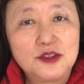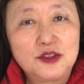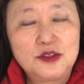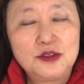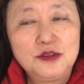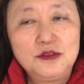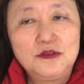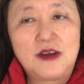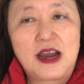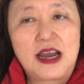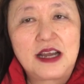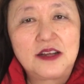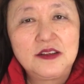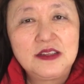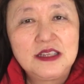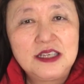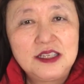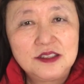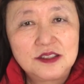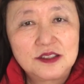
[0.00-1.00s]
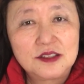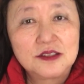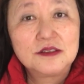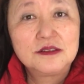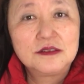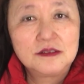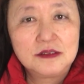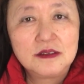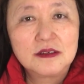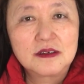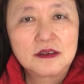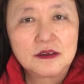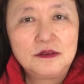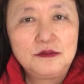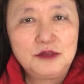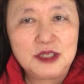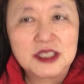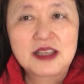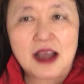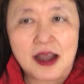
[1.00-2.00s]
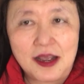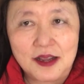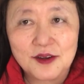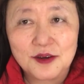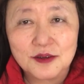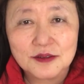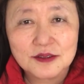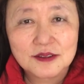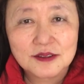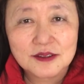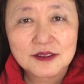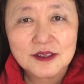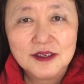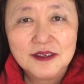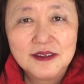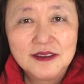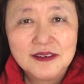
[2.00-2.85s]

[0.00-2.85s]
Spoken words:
2 violins recitals.